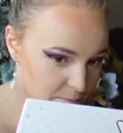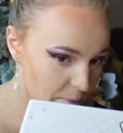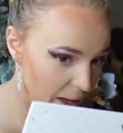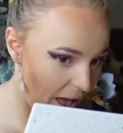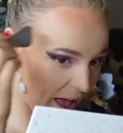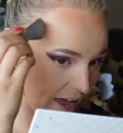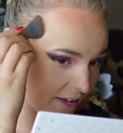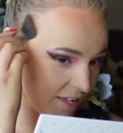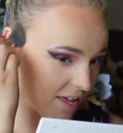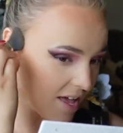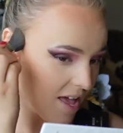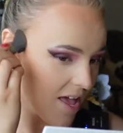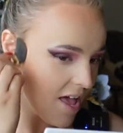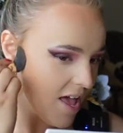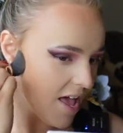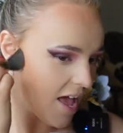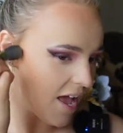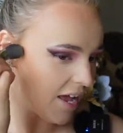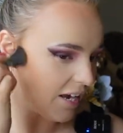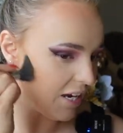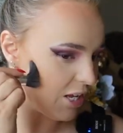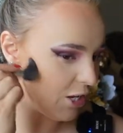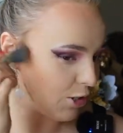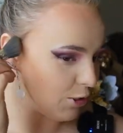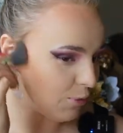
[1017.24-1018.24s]
back
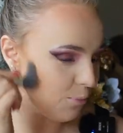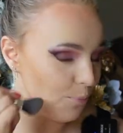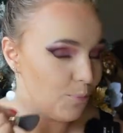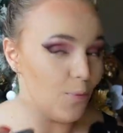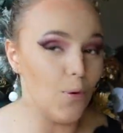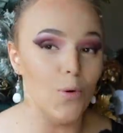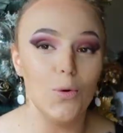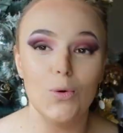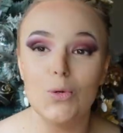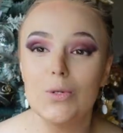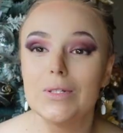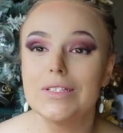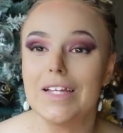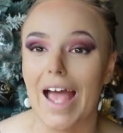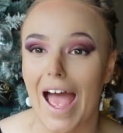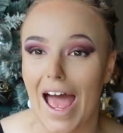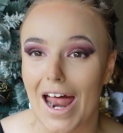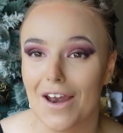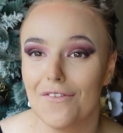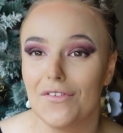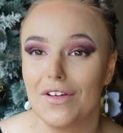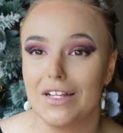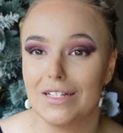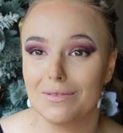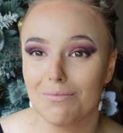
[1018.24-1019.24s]
and he pulls
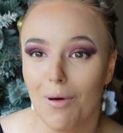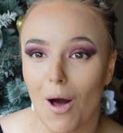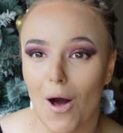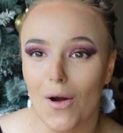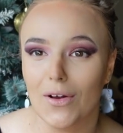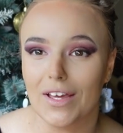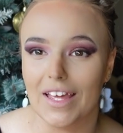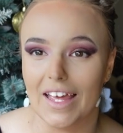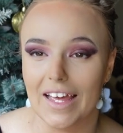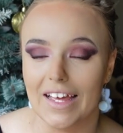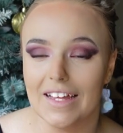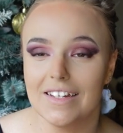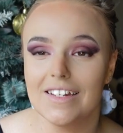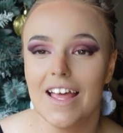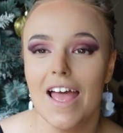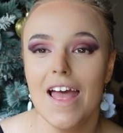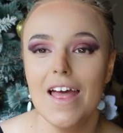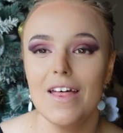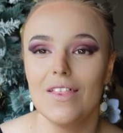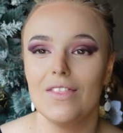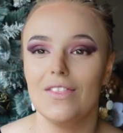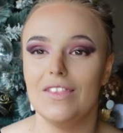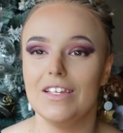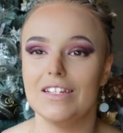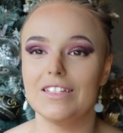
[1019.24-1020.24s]
out of his pocket
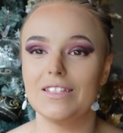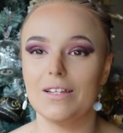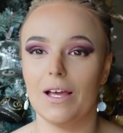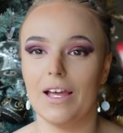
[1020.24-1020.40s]
this